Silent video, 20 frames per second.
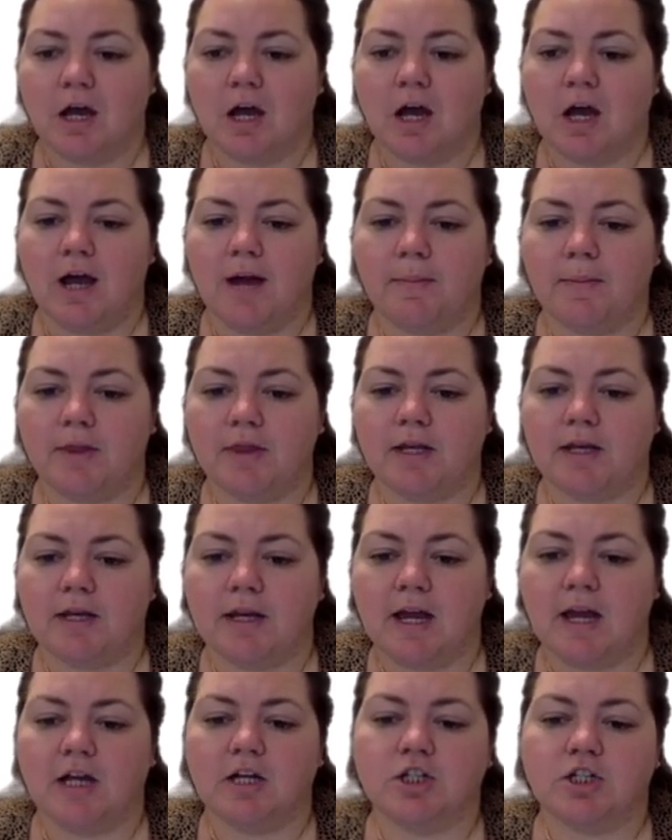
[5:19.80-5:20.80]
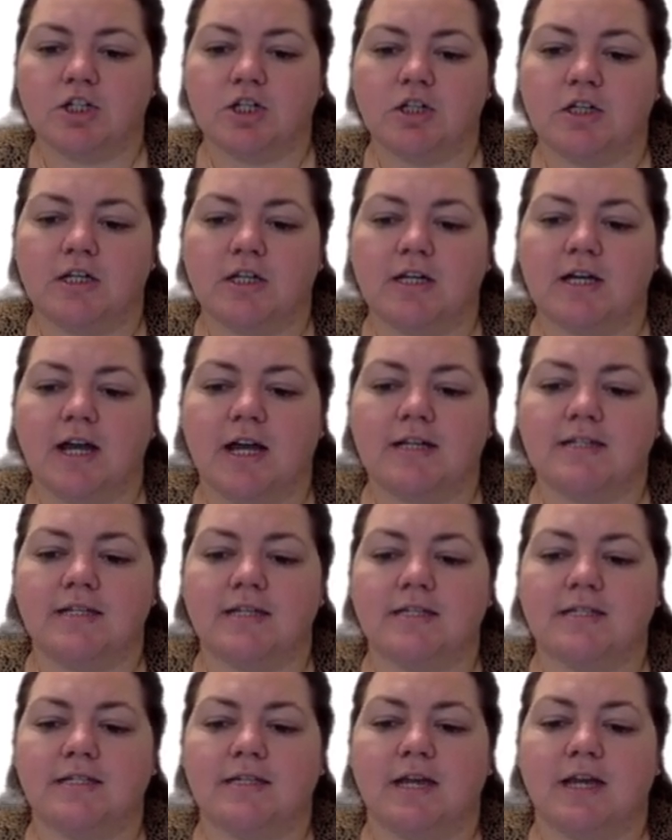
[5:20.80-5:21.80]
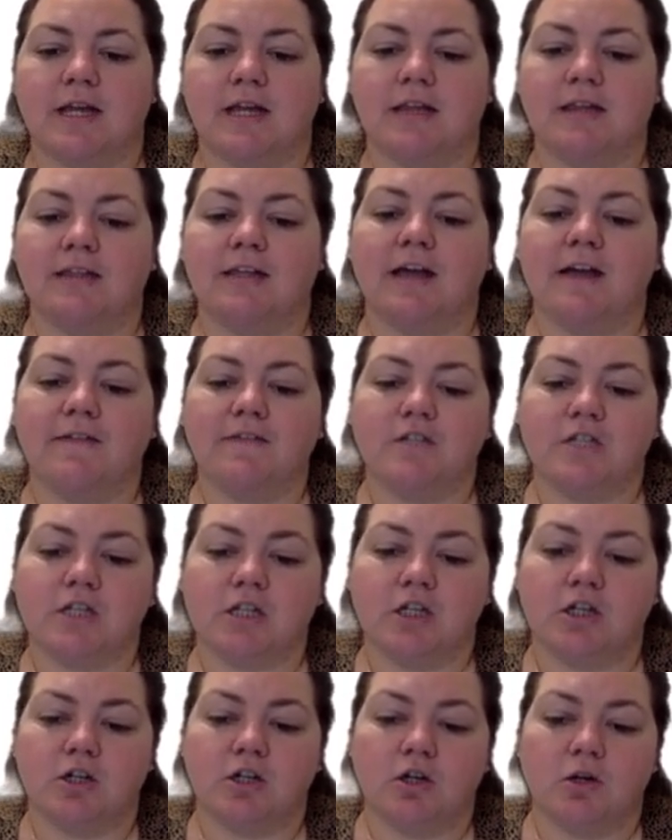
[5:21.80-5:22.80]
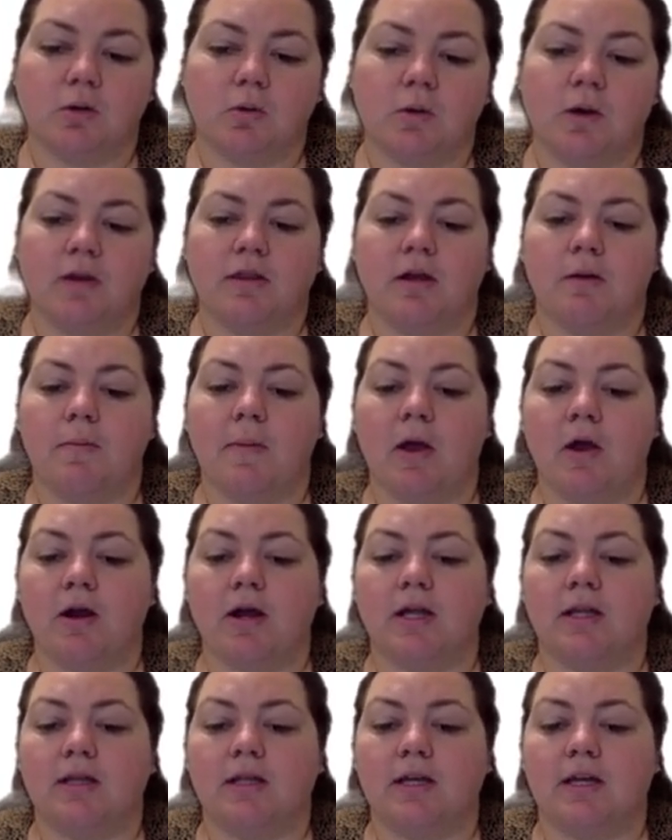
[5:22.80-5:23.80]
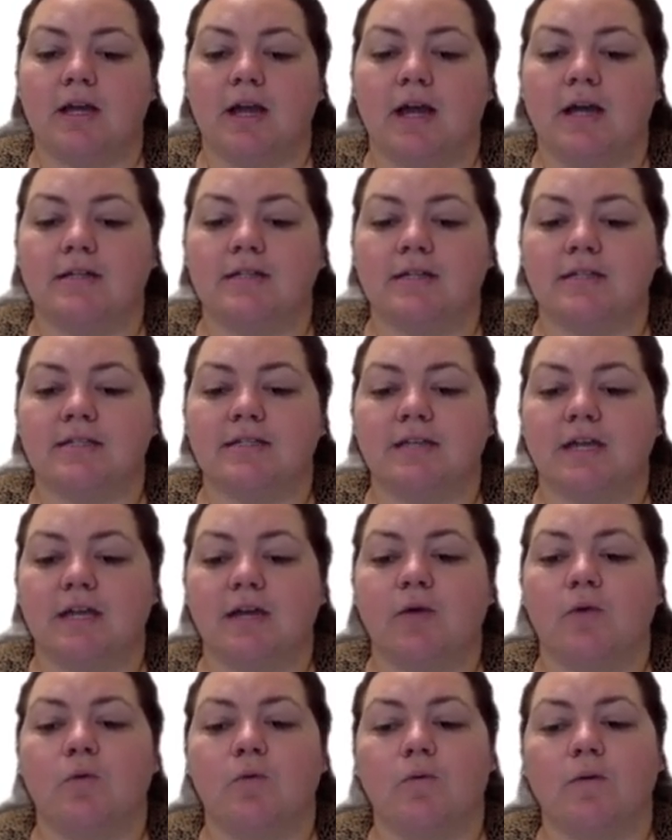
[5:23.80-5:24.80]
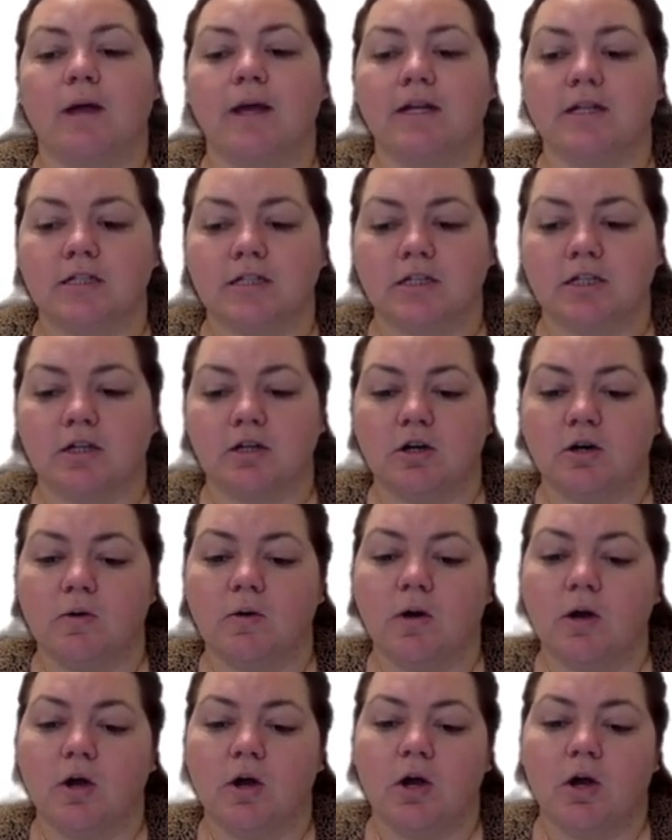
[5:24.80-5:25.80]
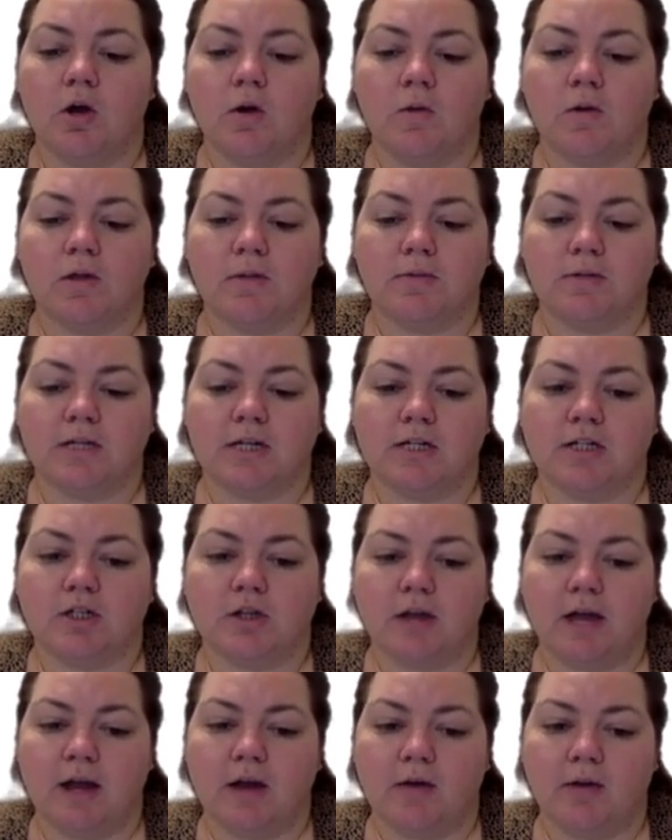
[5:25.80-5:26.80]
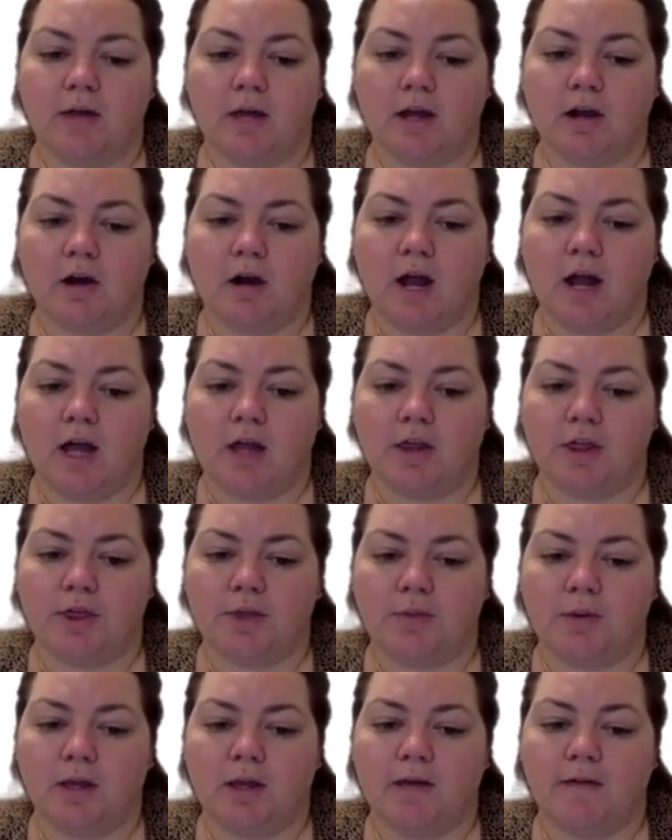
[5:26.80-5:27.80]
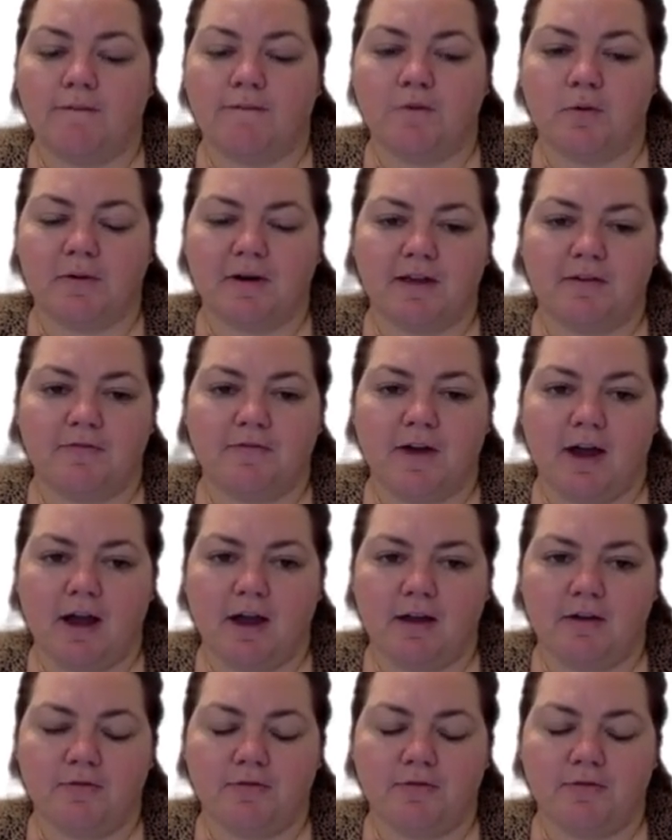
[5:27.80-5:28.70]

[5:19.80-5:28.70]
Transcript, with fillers: um, the National League has a slight left skew, while the American League has a slight right skew, with a potential outlier at 345.